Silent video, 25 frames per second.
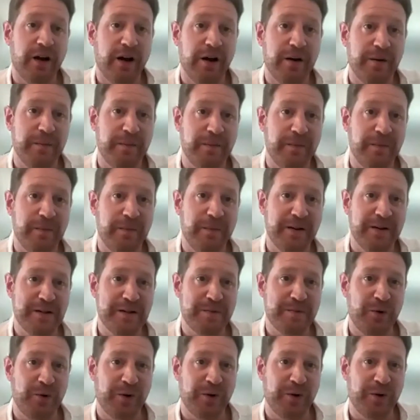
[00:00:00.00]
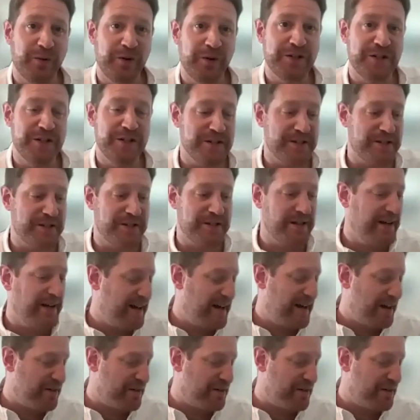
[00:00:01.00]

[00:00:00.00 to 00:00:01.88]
at this point, which is